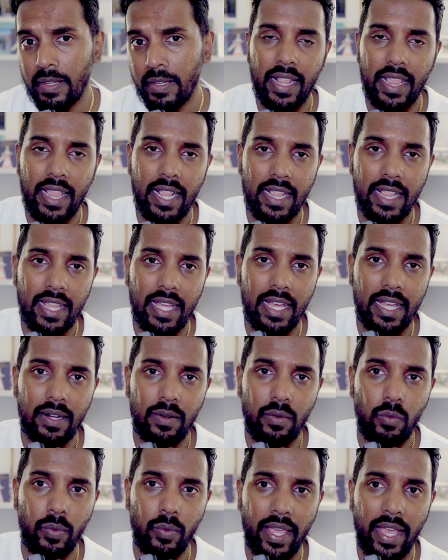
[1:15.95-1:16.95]
I think
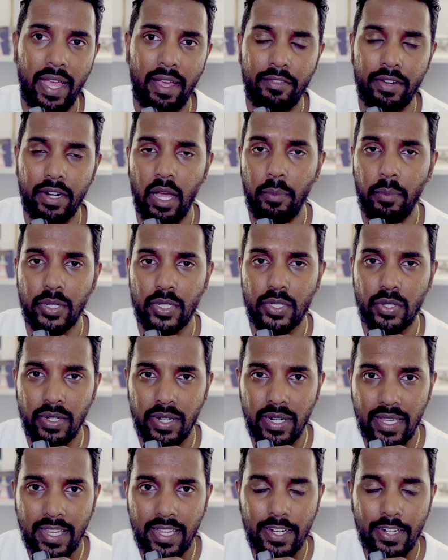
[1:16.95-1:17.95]
that we have an
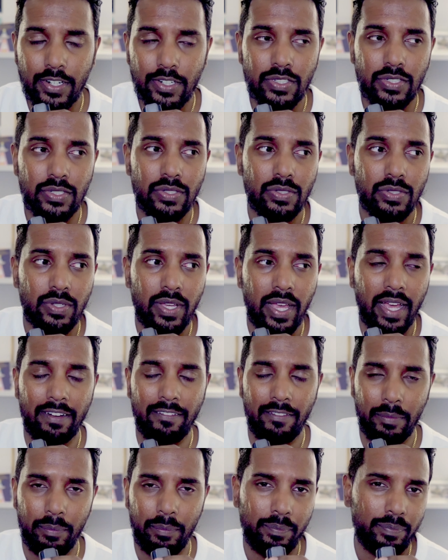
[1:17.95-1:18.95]
opportunity here to kind
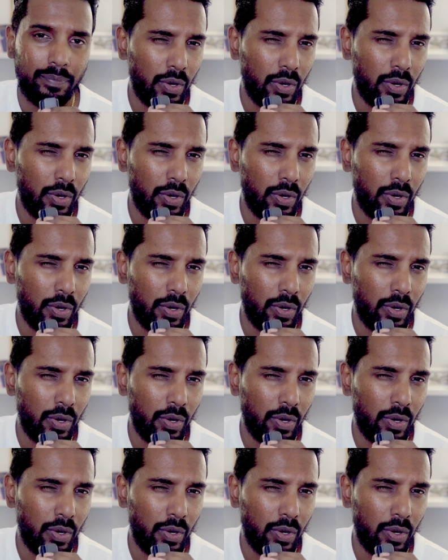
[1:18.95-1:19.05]
of